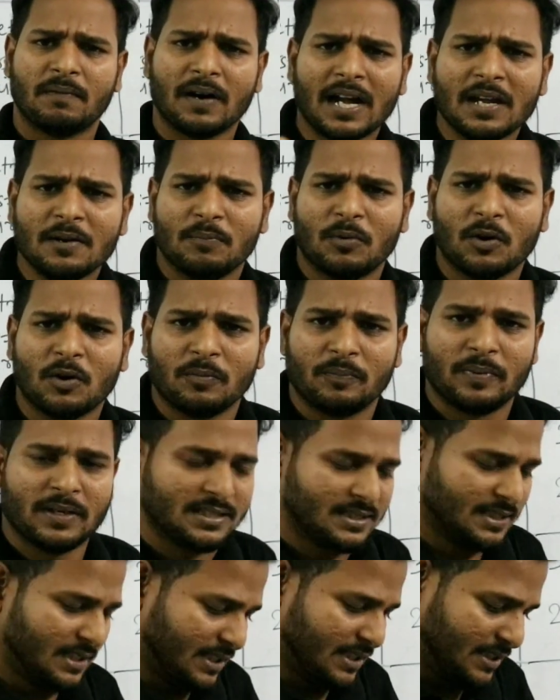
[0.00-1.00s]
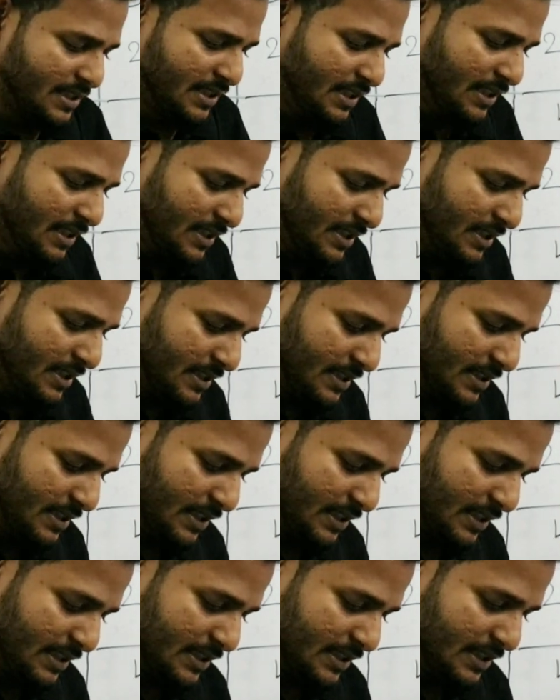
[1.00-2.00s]
5 bond pairs are there,
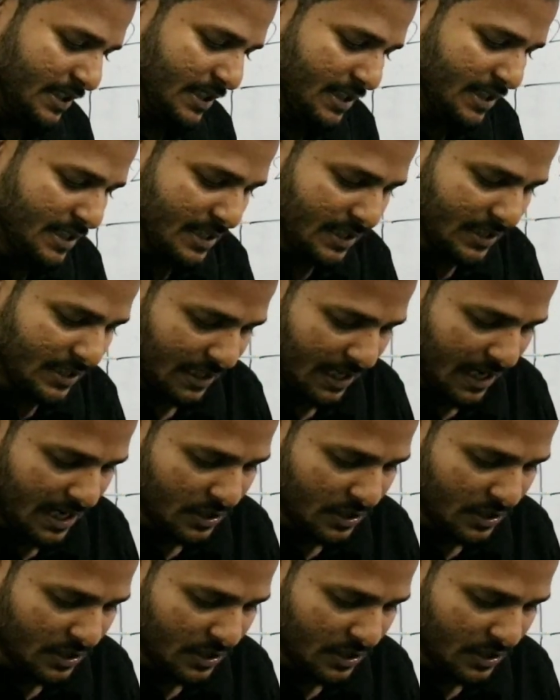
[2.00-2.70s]
that is a